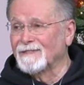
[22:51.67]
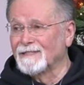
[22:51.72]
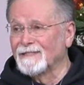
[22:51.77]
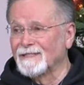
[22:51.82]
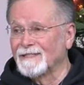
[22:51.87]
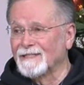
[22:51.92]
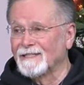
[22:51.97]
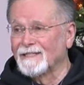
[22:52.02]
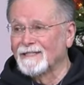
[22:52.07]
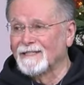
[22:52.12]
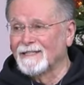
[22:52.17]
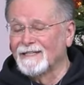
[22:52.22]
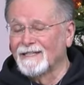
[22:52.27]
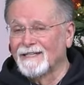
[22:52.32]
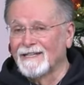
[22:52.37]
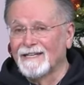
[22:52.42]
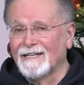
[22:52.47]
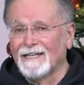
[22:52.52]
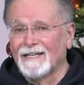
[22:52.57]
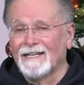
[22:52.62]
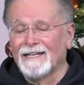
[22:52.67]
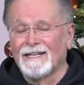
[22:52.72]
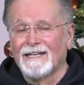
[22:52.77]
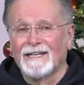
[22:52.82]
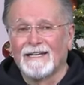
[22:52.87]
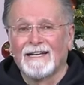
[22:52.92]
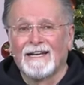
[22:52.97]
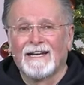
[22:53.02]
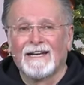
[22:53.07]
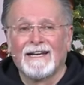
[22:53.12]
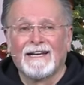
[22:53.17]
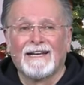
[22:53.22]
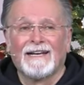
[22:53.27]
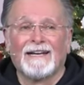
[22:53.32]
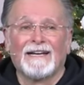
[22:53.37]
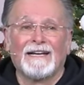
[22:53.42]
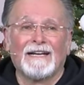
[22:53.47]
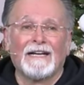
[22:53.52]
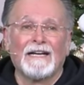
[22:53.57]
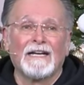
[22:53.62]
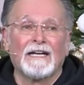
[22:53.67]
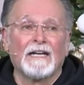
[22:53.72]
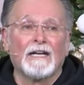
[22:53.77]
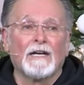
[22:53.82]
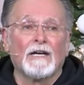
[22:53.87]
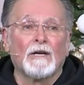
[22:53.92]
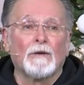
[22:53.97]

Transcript: (silence)